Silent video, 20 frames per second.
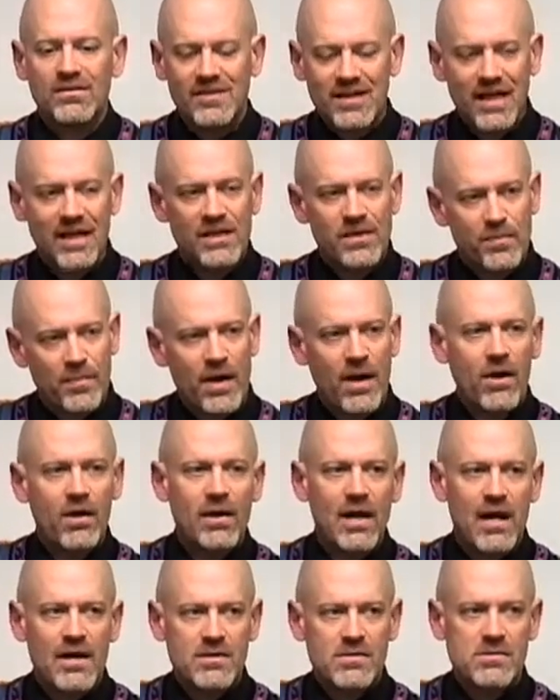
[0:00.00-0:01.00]
to get into
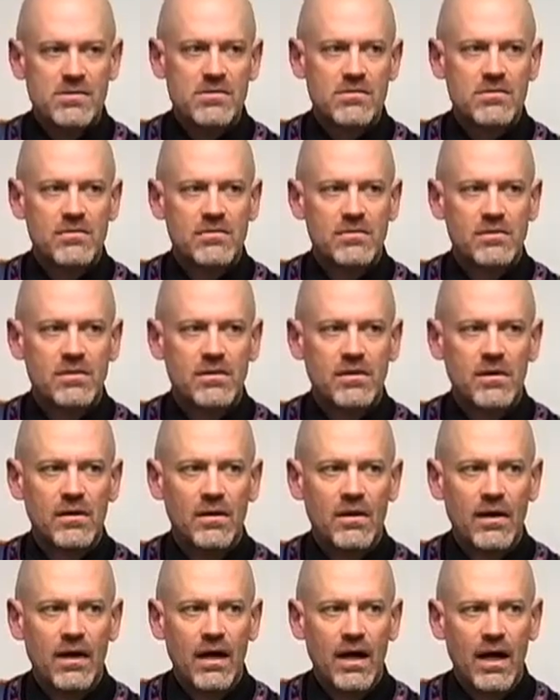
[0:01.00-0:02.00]
paradise
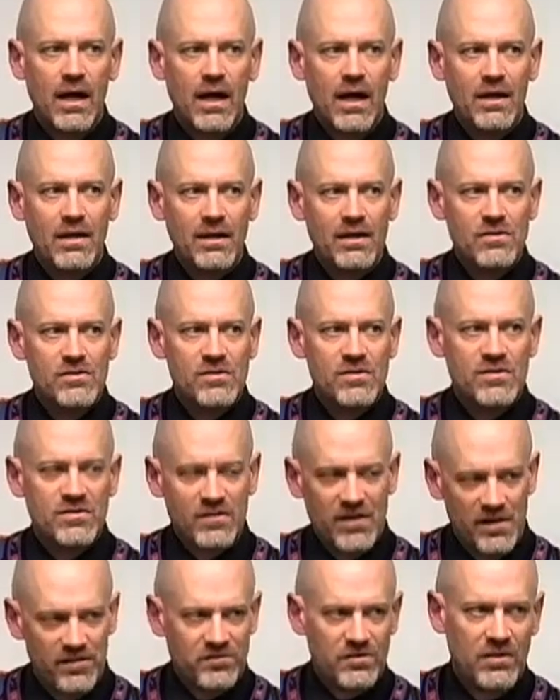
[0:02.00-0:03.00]
and into the
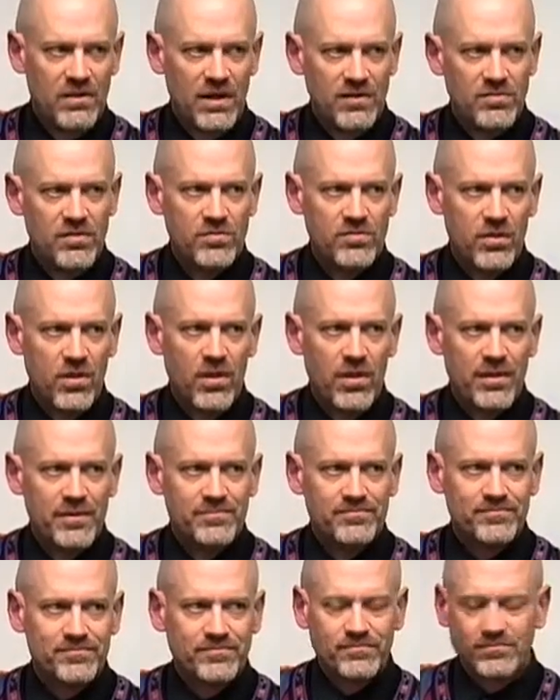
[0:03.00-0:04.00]
celestial level of glory.
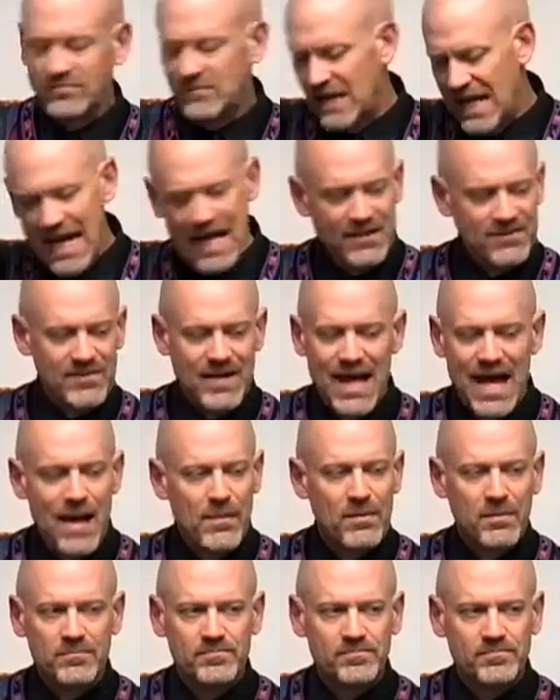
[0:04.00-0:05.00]
Has to
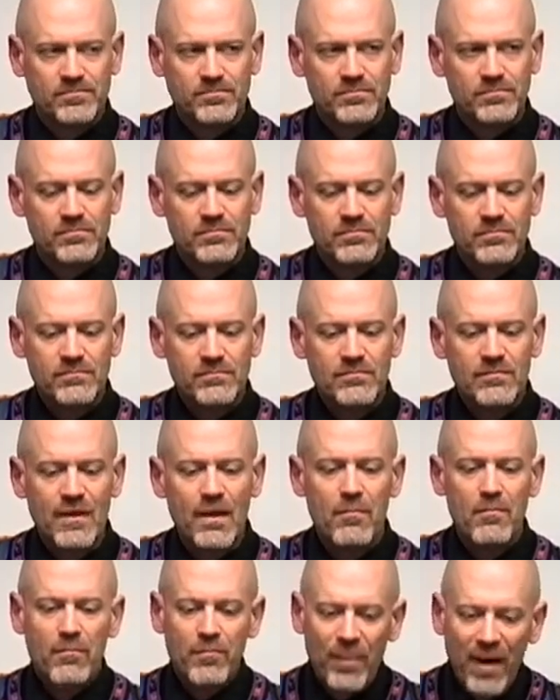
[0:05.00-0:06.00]
happen.
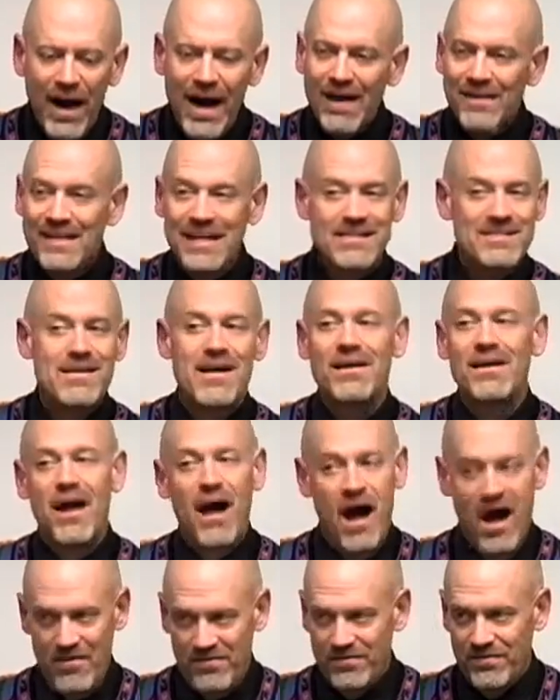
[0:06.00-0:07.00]
But that's not
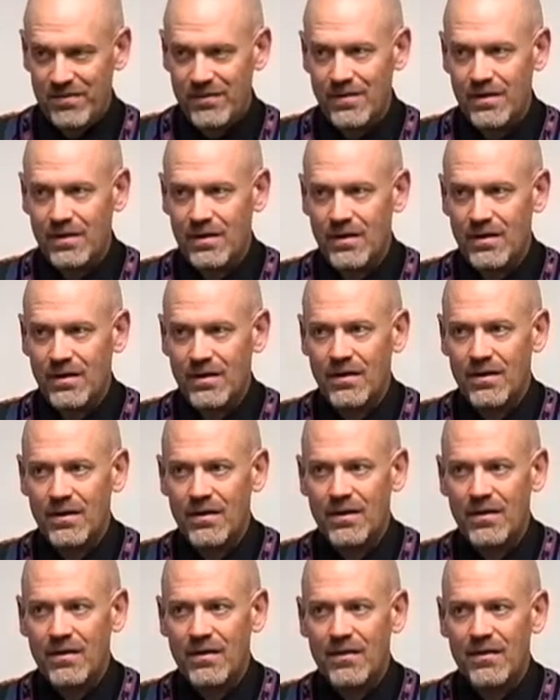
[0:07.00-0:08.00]
enough.
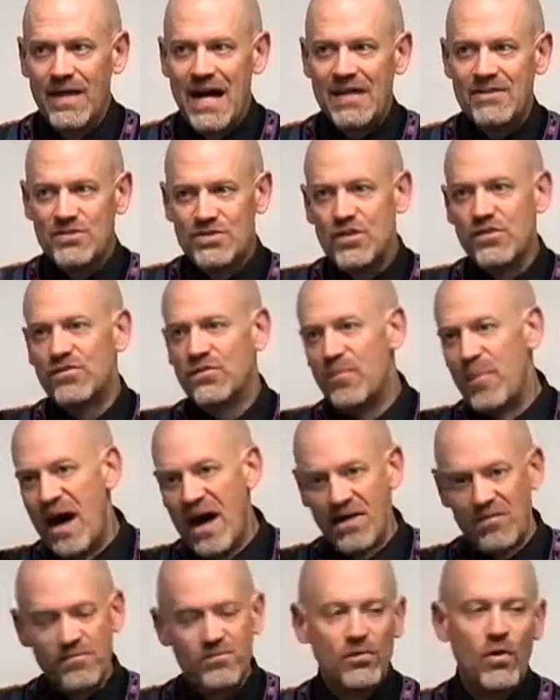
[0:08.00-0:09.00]
That's just the
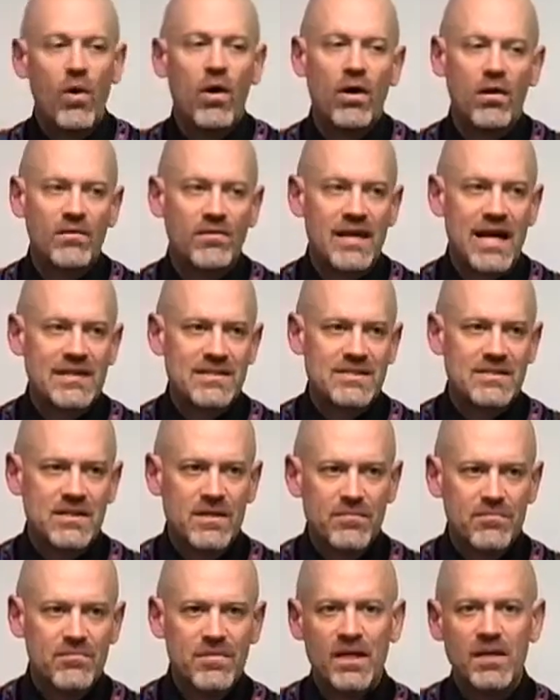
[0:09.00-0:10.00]
bottom floor. That's
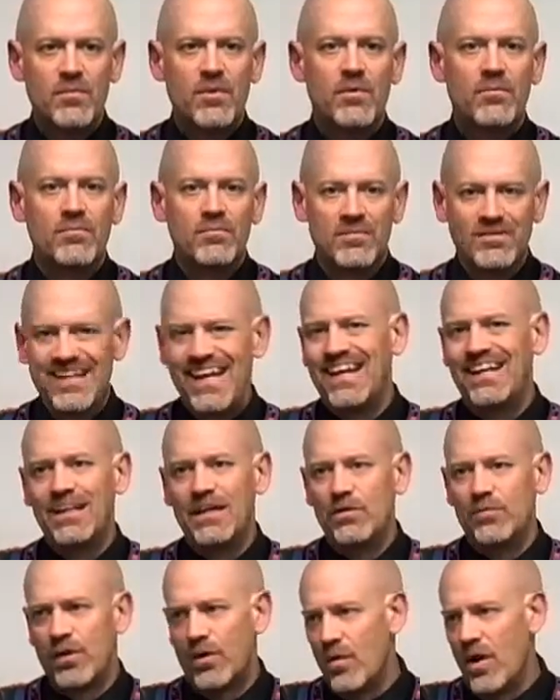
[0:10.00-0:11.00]
the minimum
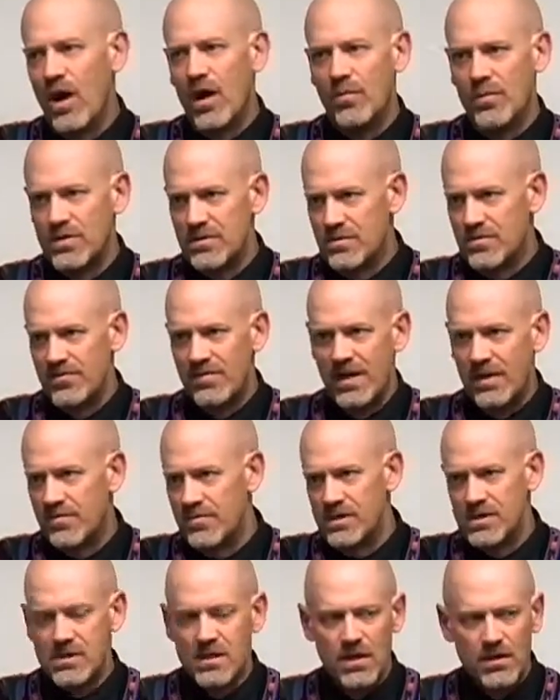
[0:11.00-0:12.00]
daily requirement of
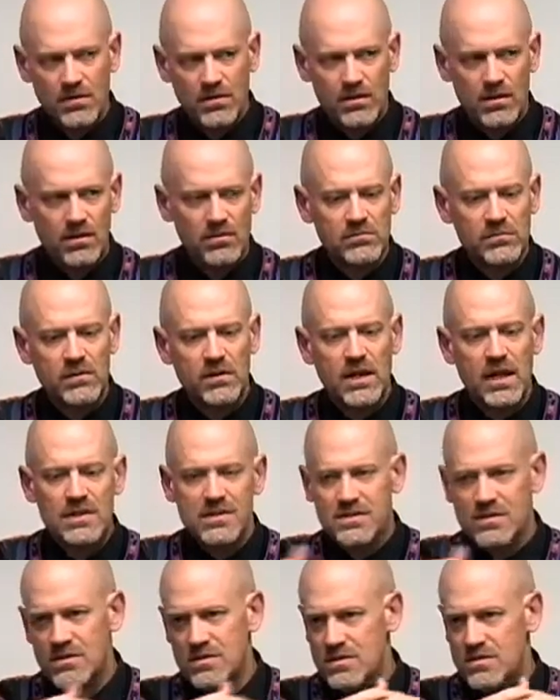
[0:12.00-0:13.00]
vitamin C. You know, okay,
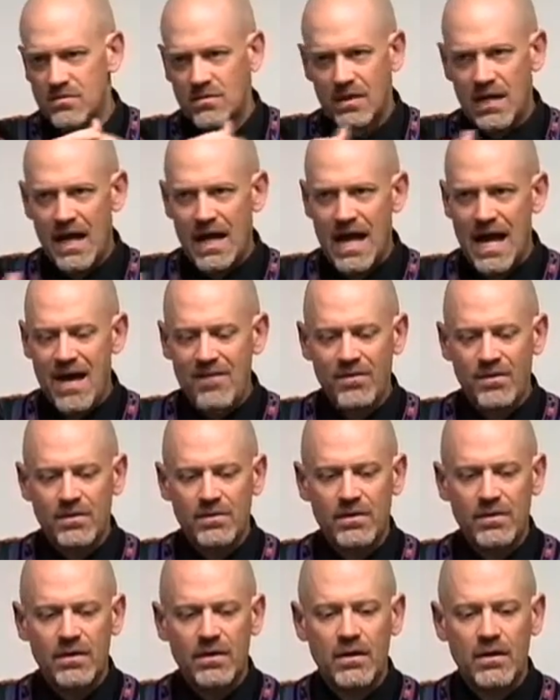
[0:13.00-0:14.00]
it's just got to have it.